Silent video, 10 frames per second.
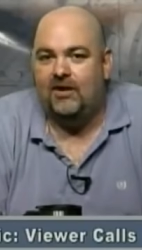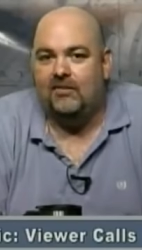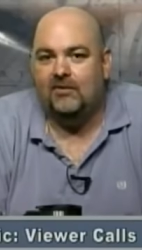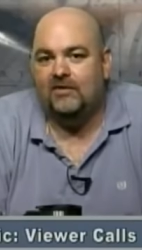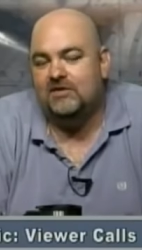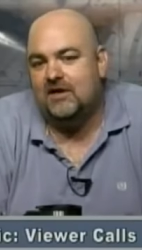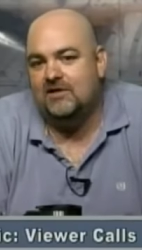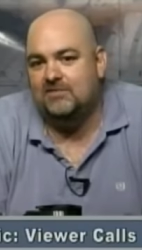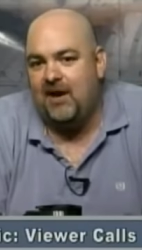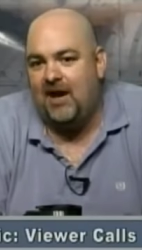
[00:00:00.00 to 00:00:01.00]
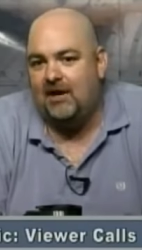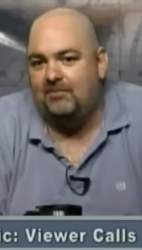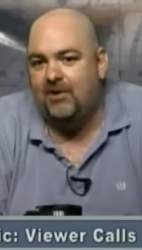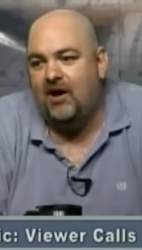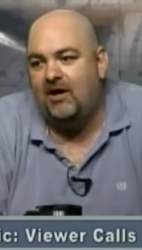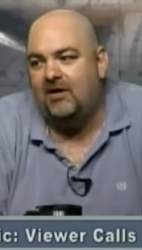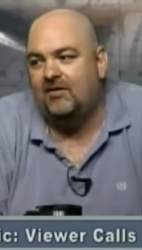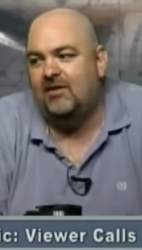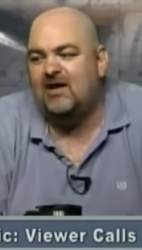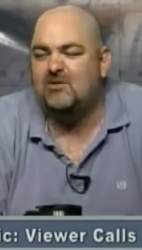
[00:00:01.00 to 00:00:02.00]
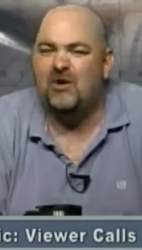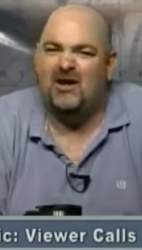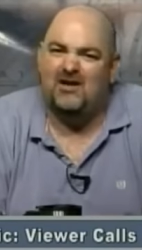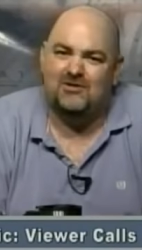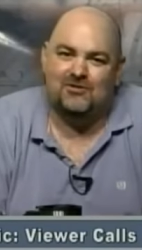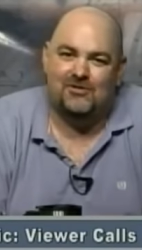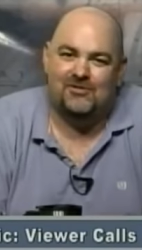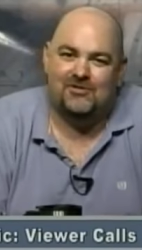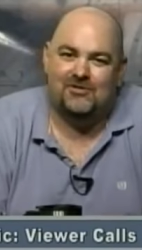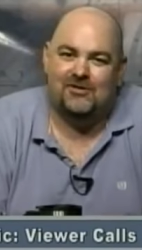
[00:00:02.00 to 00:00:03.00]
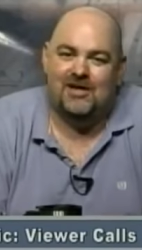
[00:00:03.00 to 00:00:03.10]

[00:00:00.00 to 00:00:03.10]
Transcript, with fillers: that really sounds bad, but that's what Israel was doing.